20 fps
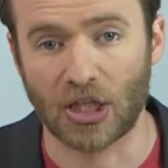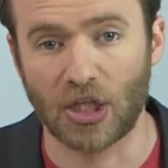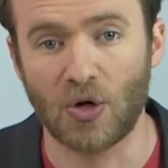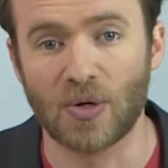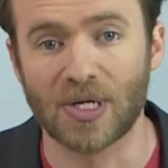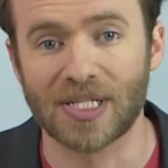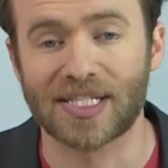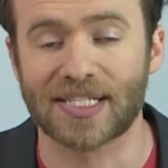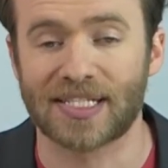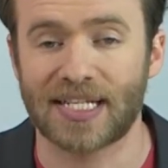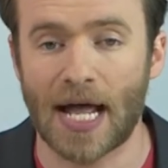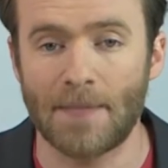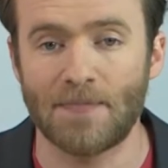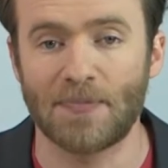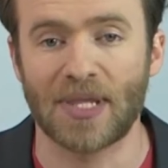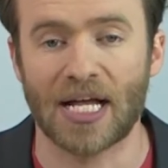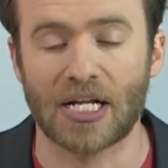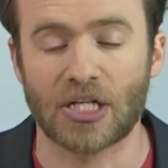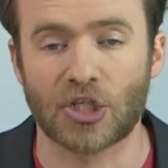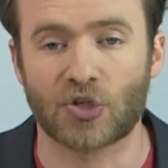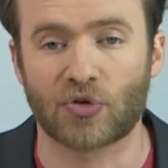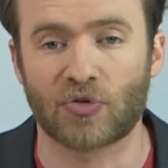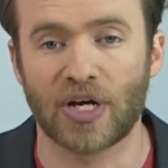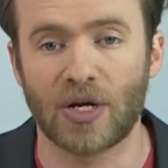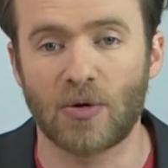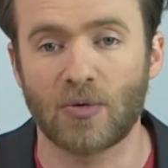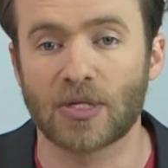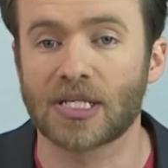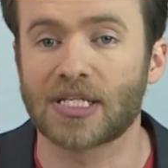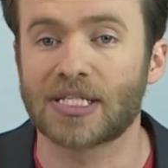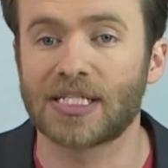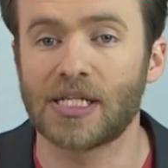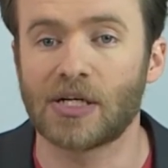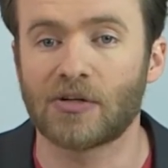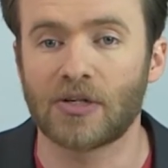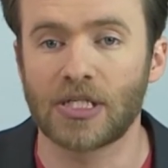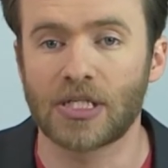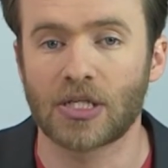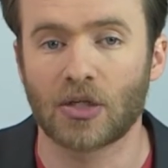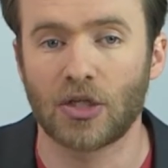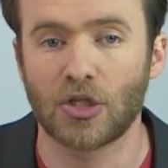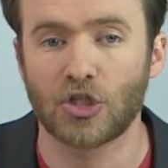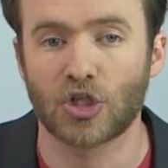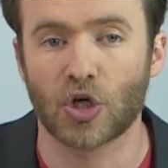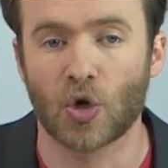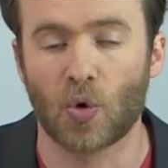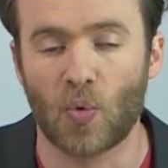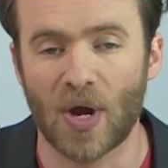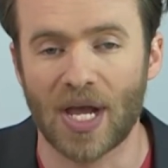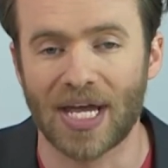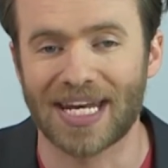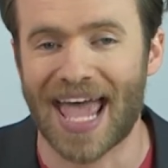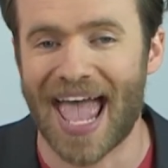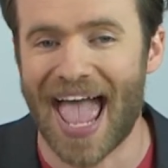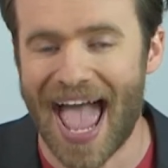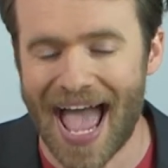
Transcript: Louis stopped that streak with a series-clinching win